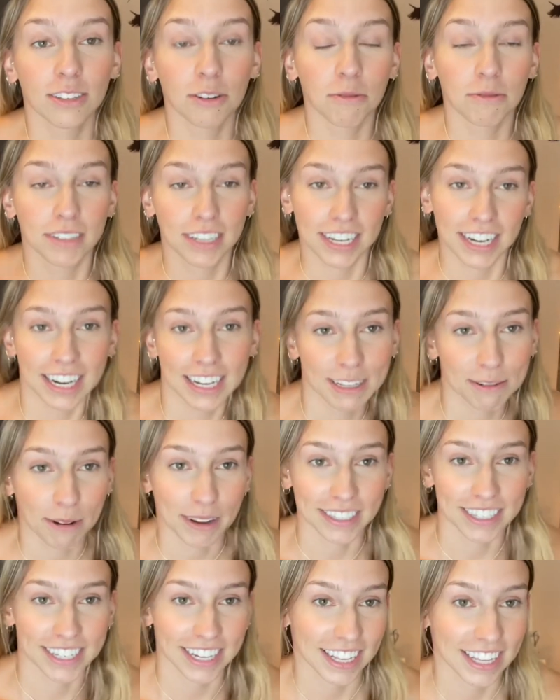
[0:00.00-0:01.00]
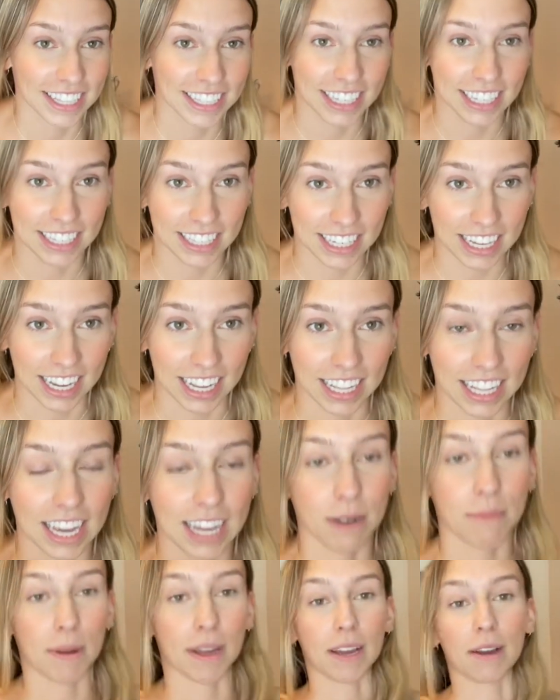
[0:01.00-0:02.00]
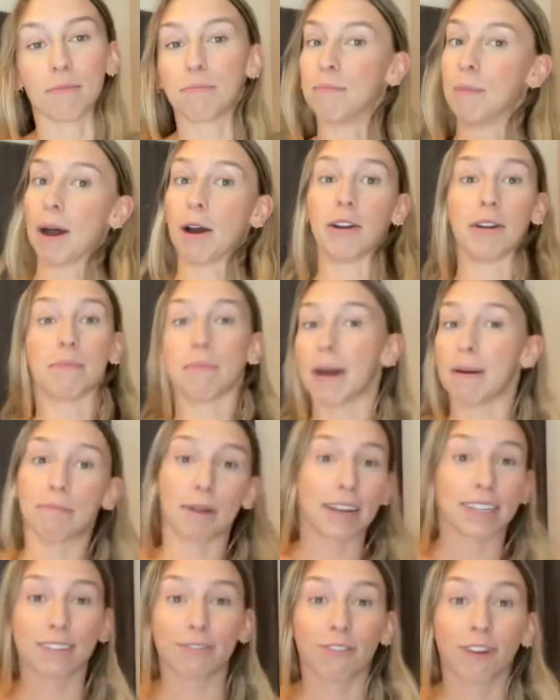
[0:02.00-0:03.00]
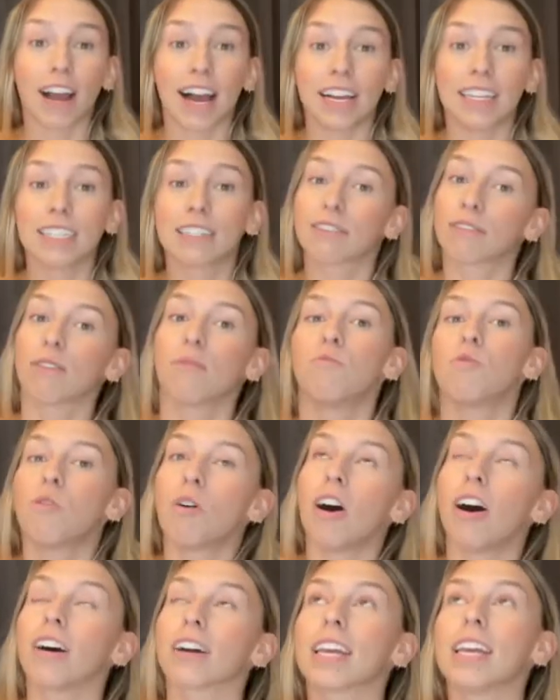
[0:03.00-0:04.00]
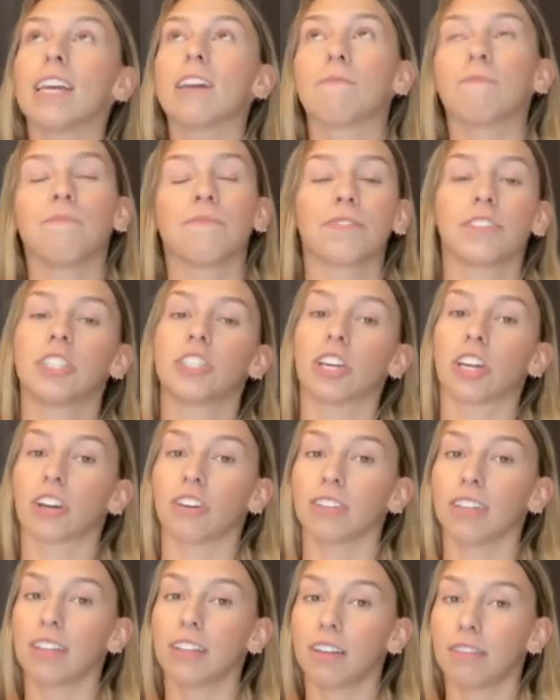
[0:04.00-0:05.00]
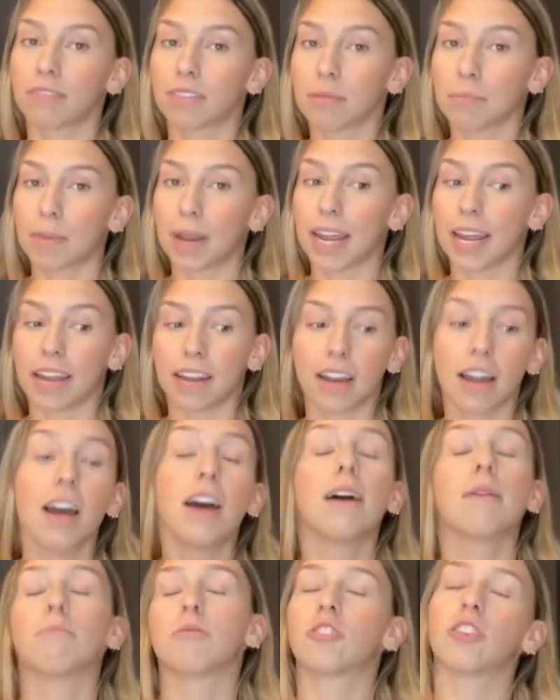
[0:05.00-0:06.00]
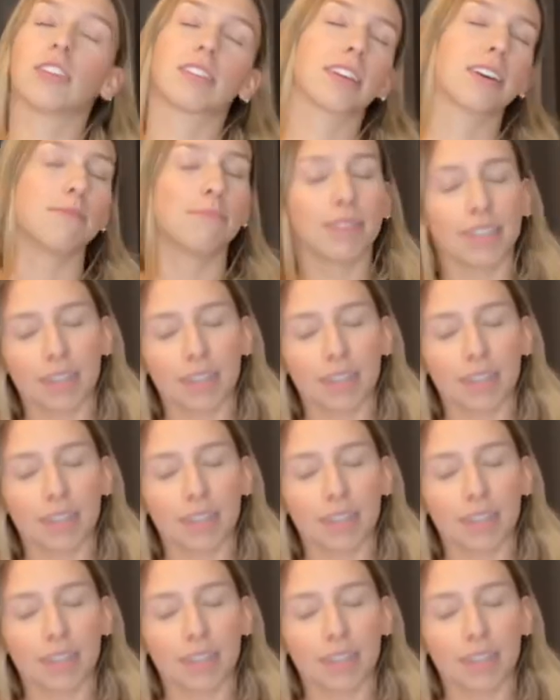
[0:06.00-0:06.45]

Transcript: today's Wednesday the 16th. I had to pick up one of my best friends from Milwaukee. She currently lives in Maine, but she's coming